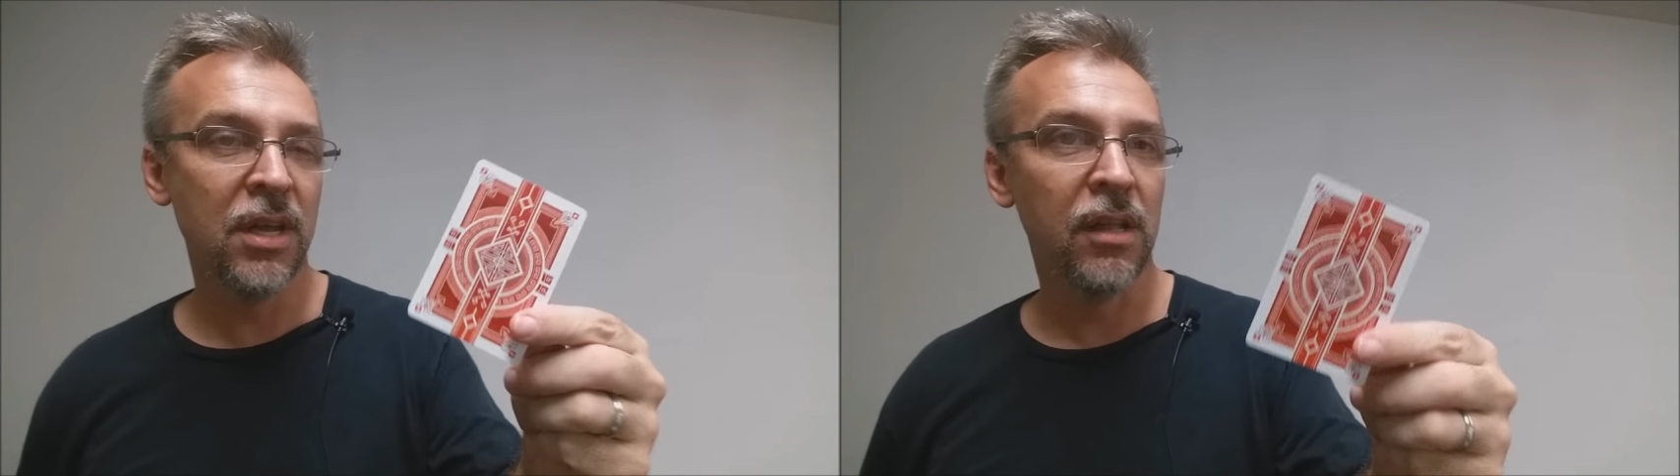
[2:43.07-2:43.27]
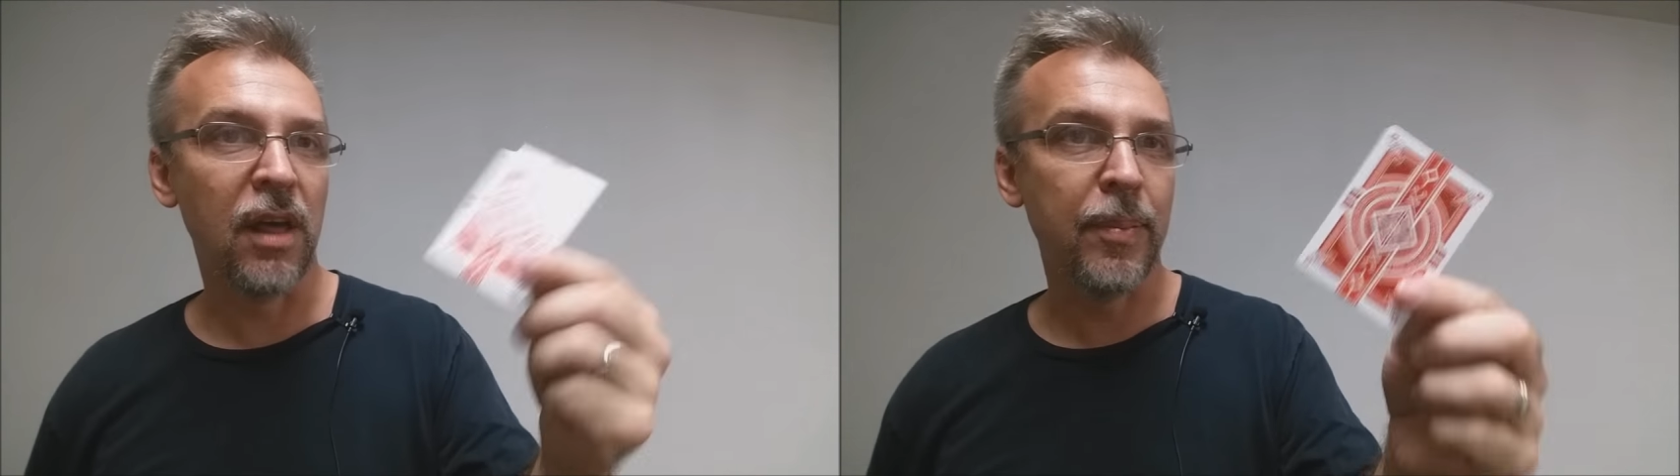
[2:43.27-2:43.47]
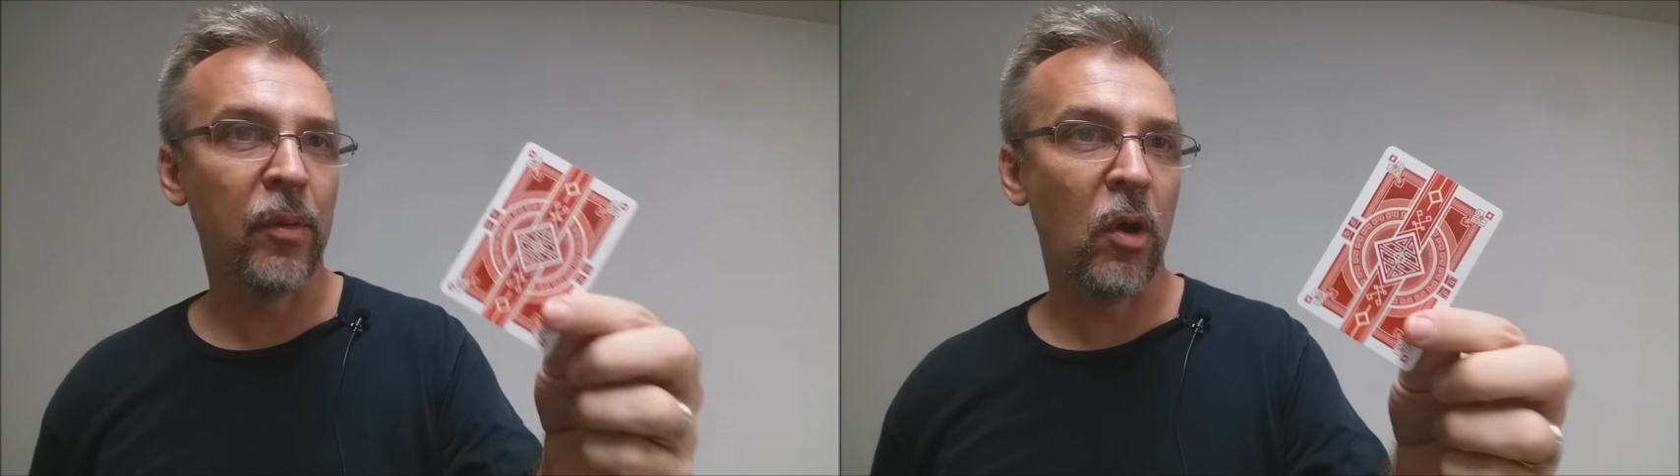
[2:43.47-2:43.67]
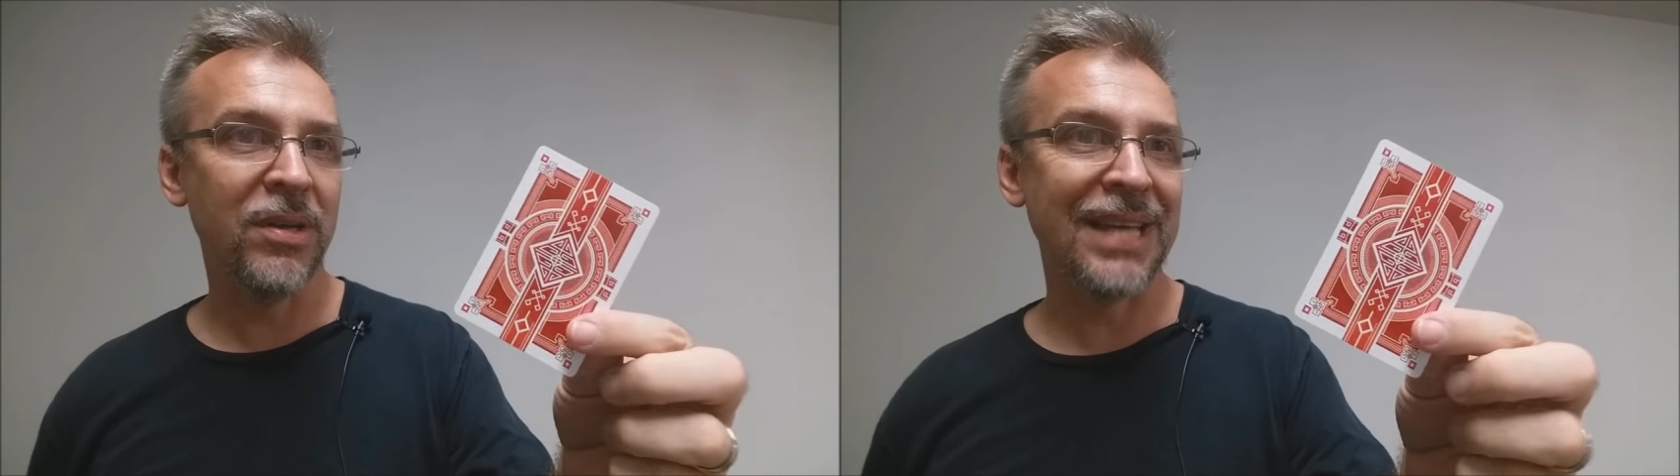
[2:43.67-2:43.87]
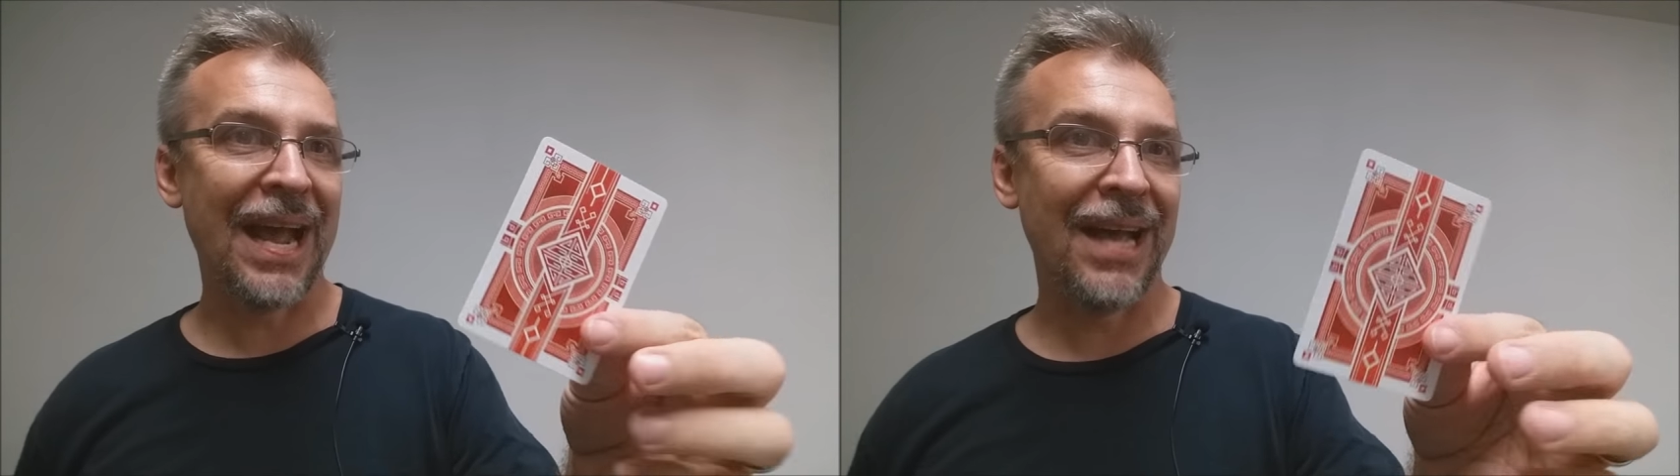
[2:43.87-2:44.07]
A lot of people
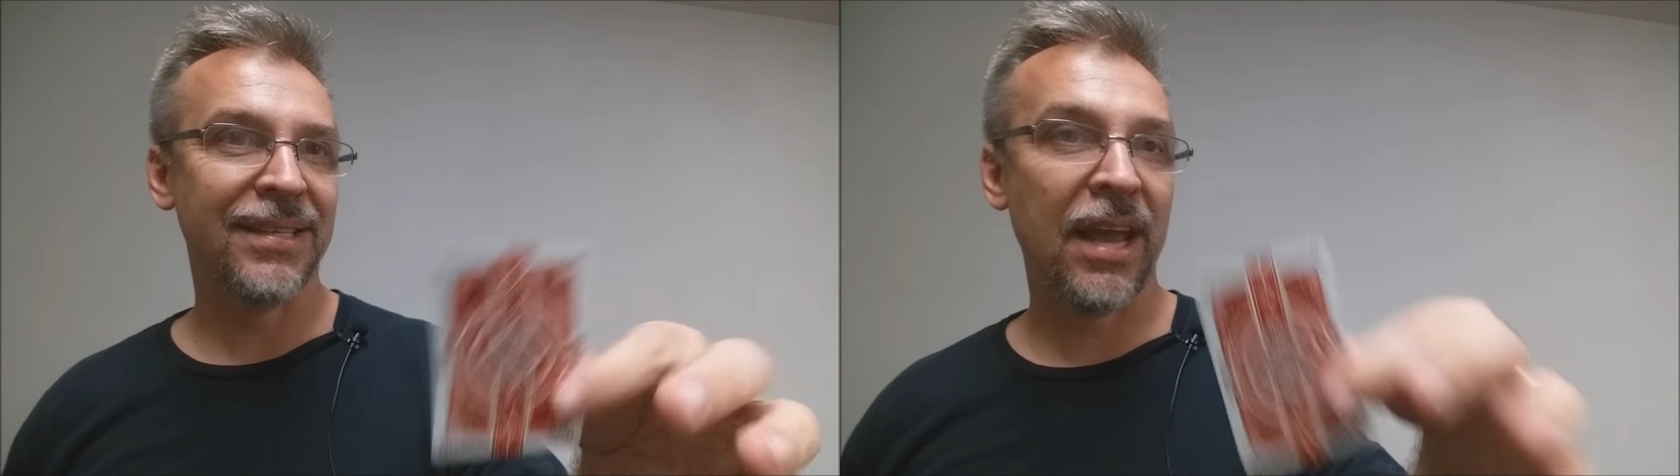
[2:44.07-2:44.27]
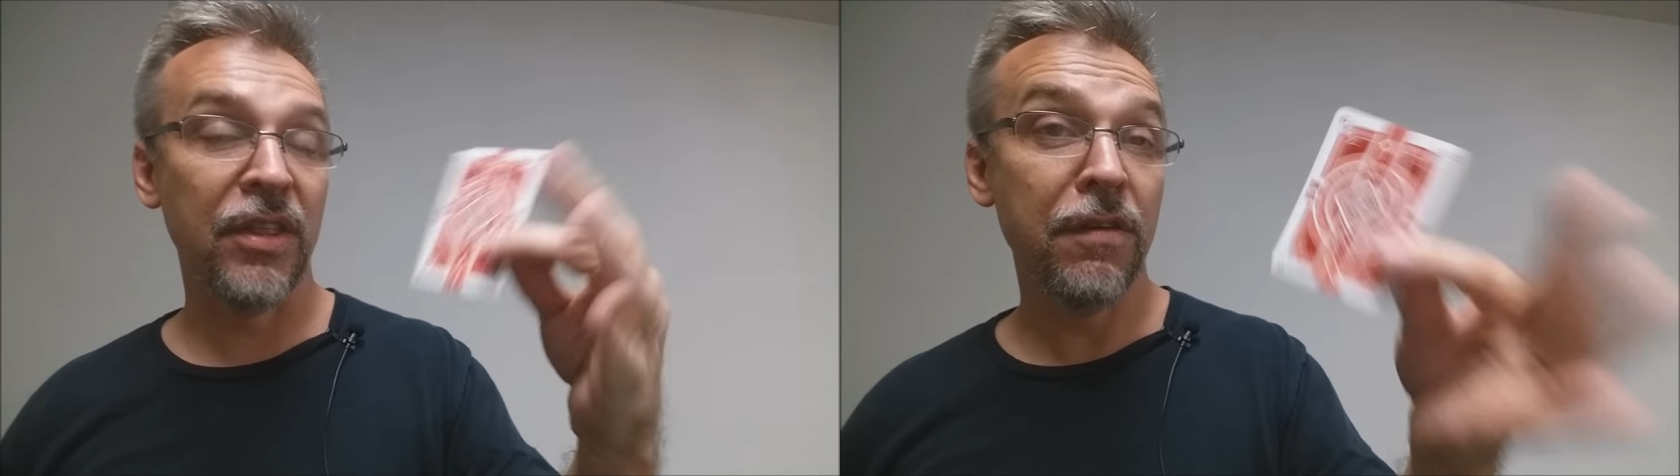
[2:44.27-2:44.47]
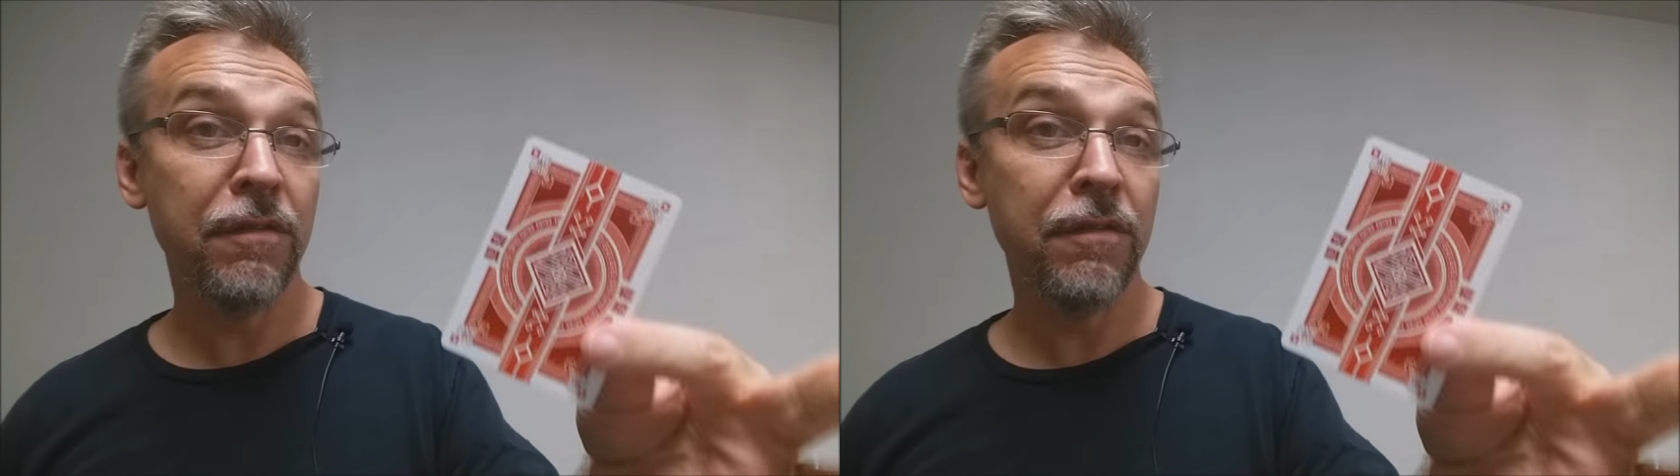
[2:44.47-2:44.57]
always ask how they